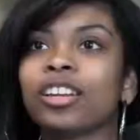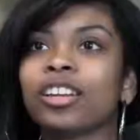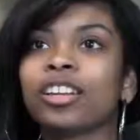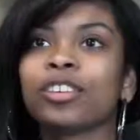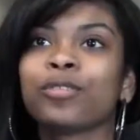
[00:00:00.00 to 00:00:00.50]

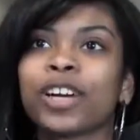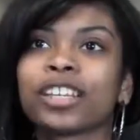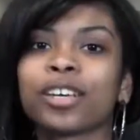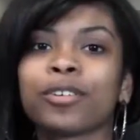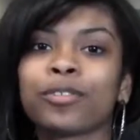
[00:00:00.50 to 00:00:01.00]
Another
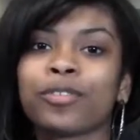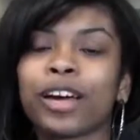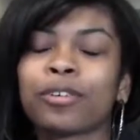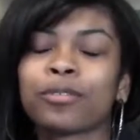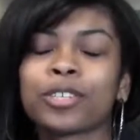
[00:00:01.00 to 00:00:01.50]
fact that we
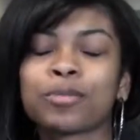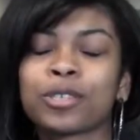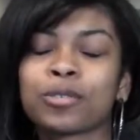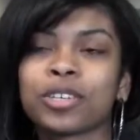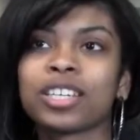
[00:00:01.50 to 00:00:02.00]
found was
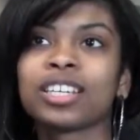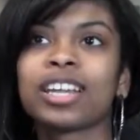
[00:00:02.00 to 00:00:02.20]
between